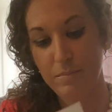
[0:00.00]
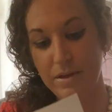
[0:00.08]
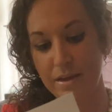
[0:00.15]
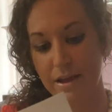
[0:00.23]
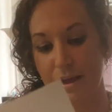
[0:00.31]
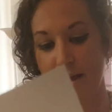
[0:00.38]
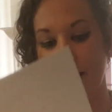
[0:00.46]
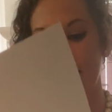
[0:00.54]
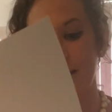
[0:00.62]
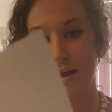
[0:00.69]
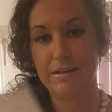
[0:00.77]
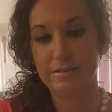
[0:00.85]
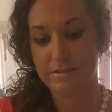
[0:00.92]
PAI
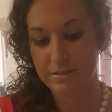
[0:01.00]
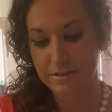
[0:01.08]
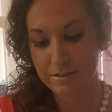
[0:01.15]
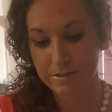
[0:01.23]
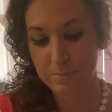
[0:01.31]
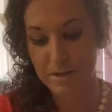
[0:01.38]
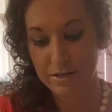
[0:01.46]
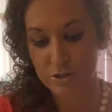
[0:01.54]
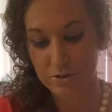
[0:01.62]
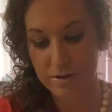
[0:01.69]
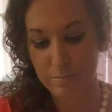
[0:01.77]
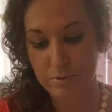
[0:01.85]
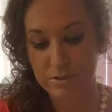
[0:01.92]
has 6 major
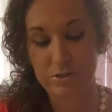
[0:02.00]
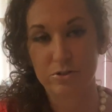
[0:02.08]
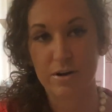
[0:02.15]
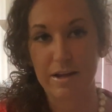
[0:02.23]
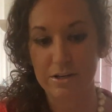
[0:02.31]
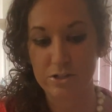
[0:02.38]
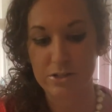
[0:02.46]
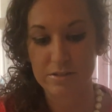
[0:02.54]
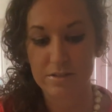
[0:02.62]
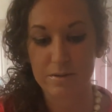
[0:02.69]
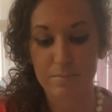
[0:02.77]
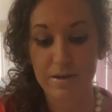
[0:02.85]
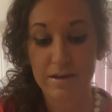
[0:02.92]
input strategies
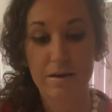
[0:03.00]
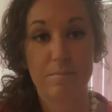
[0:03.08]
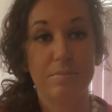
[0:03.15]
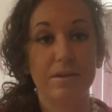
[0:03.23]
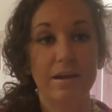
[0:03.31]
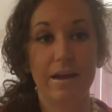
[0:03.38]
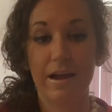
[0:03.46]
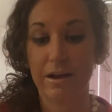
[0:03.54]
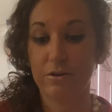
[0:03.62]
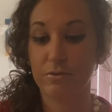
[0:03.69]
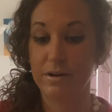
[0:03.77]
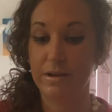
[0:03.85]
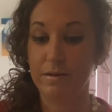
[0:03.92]
that make up the
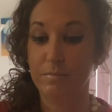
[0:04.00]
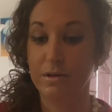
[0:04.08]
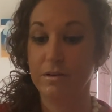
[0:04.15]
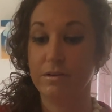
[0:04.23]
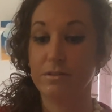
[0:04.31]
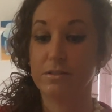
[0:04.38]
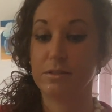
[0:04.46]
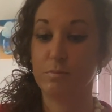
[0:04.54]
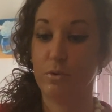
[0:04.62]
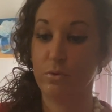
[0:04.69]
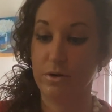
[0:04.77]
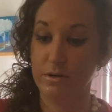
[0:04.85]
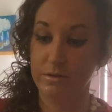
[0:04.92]
acronym
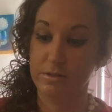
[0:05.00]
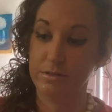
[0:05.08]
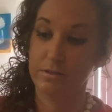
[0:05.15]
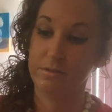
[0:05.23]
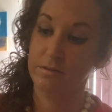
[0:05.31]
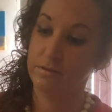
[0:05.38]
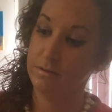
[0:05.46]
SMORRES.